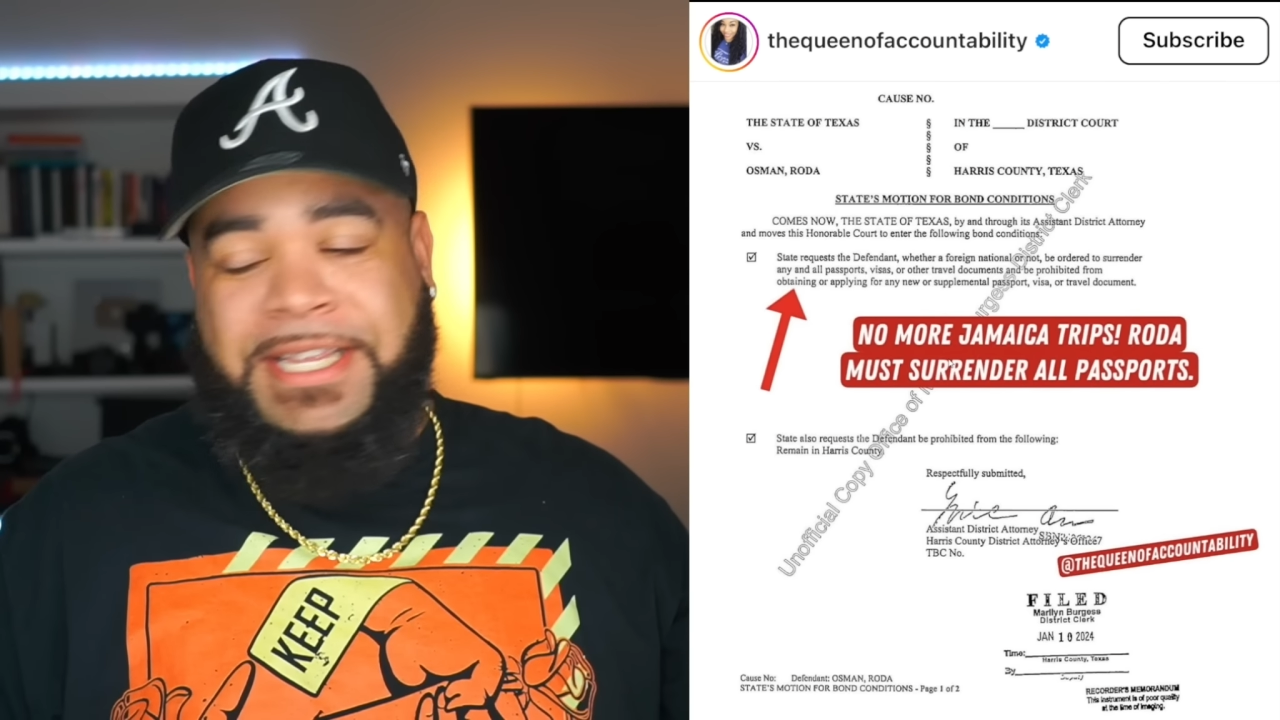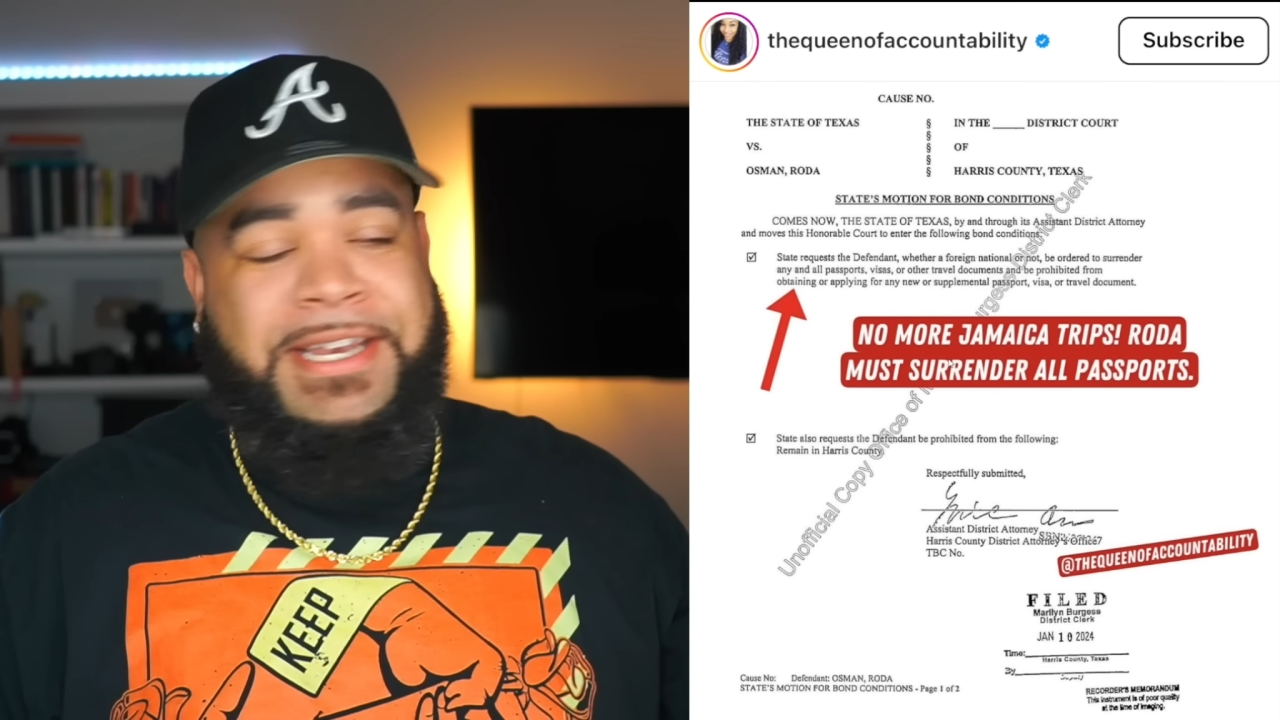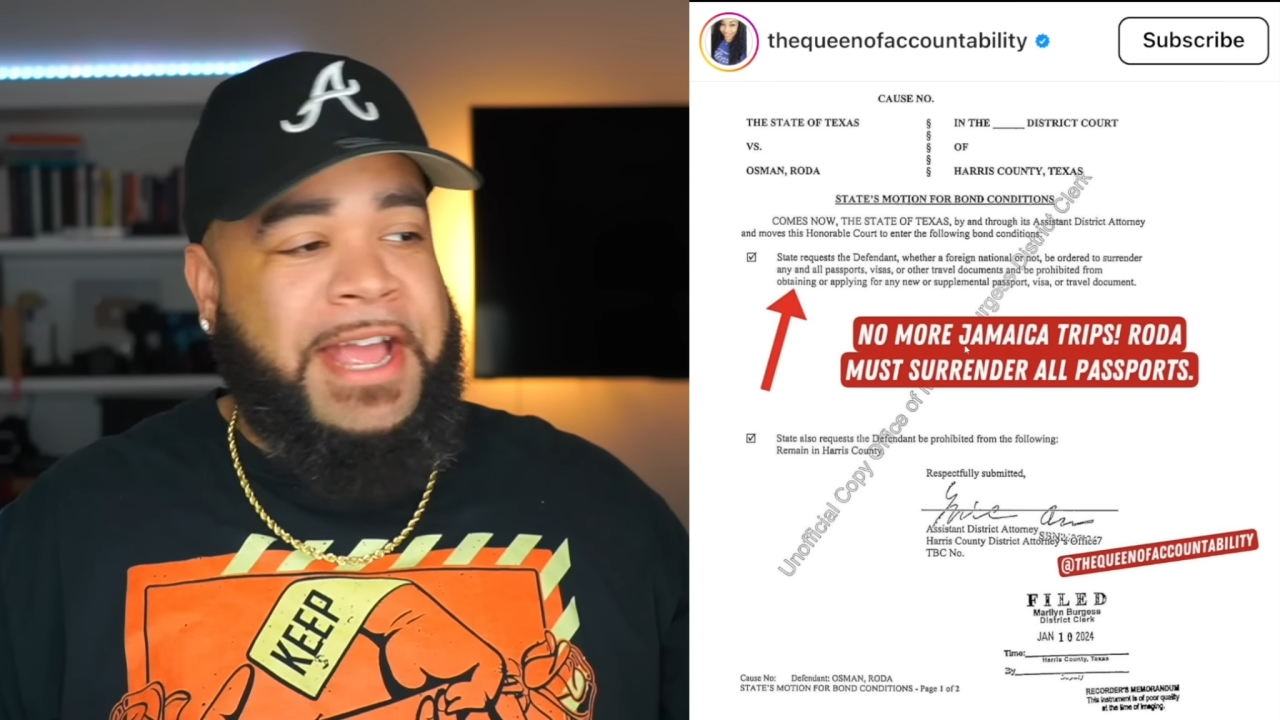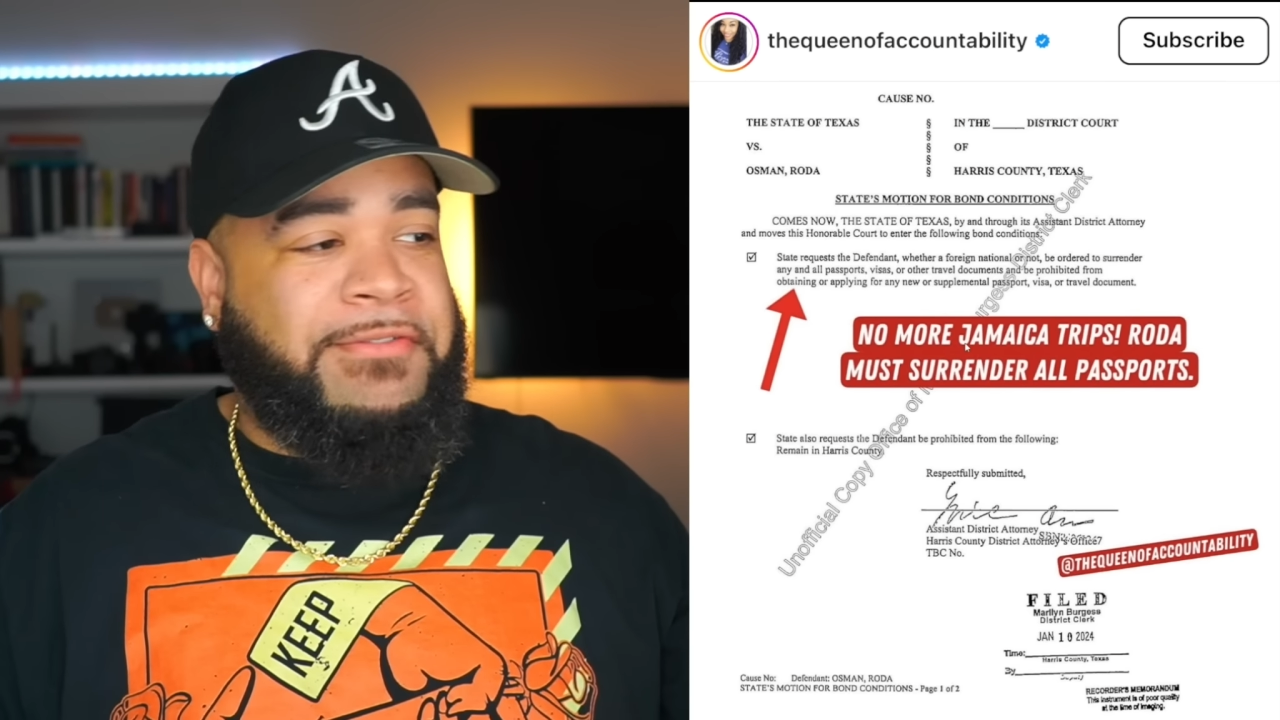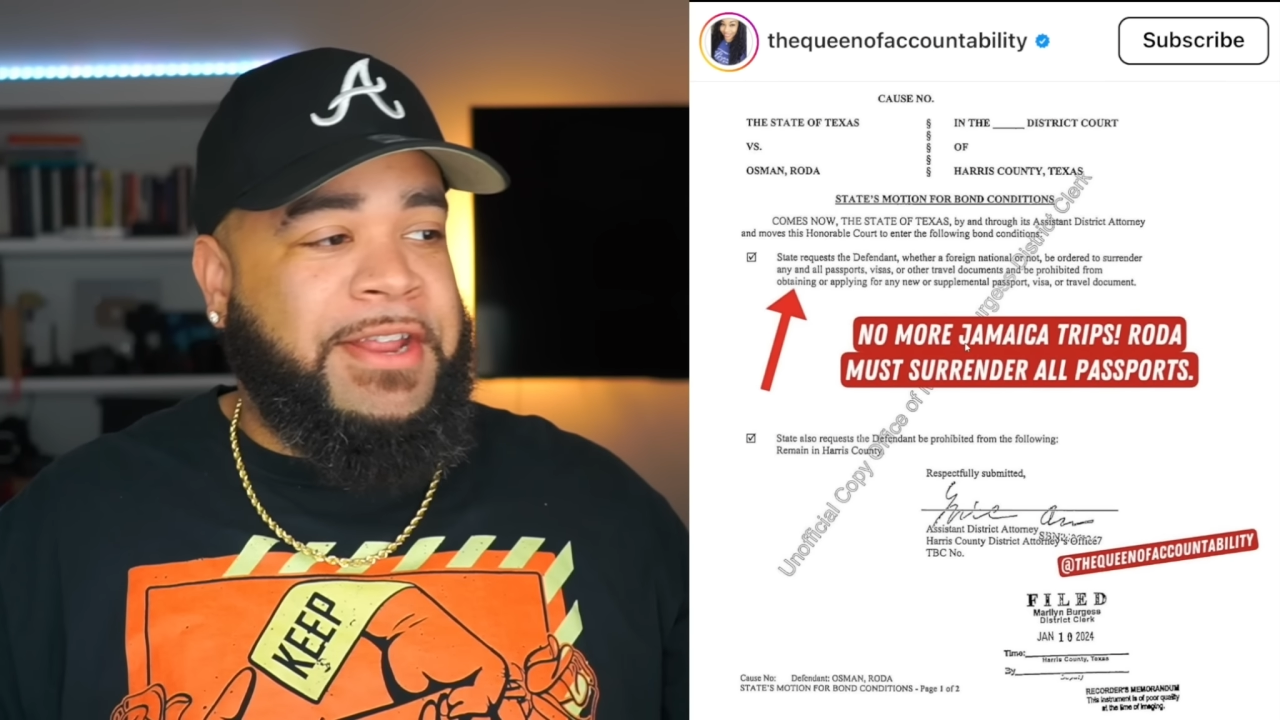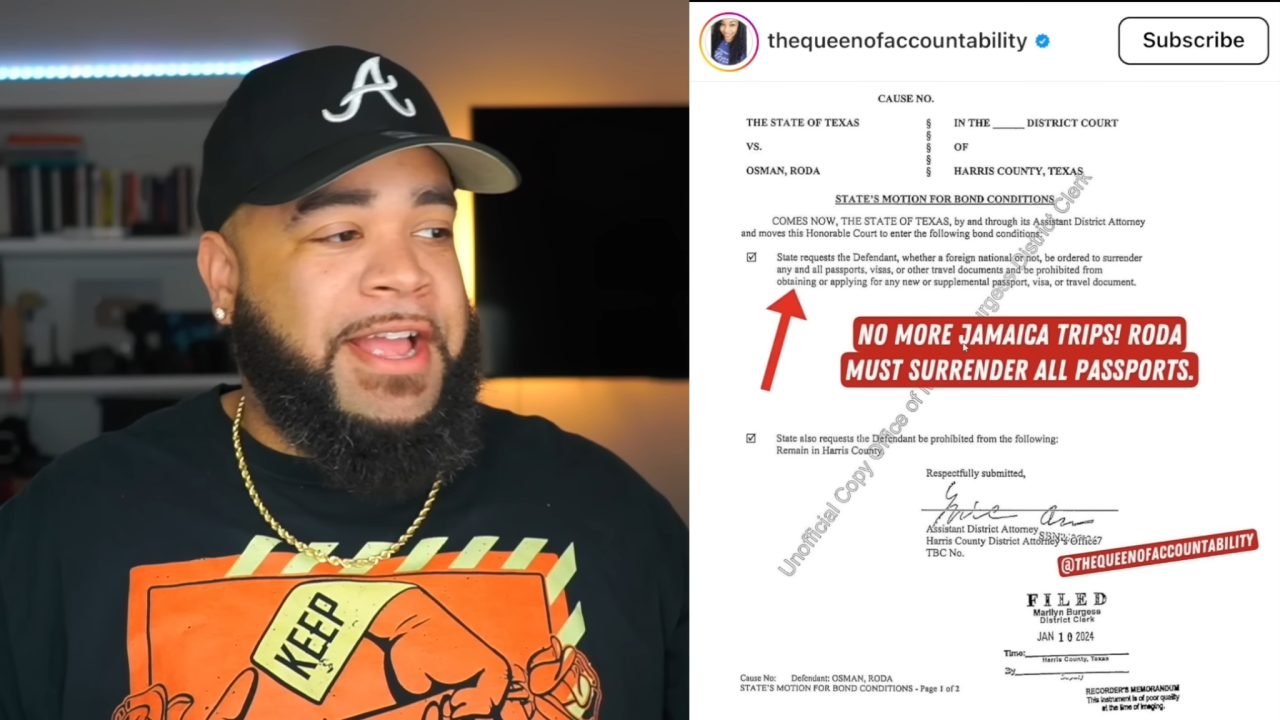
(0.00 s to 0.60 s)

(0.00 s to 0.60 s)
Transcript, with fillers: Daphne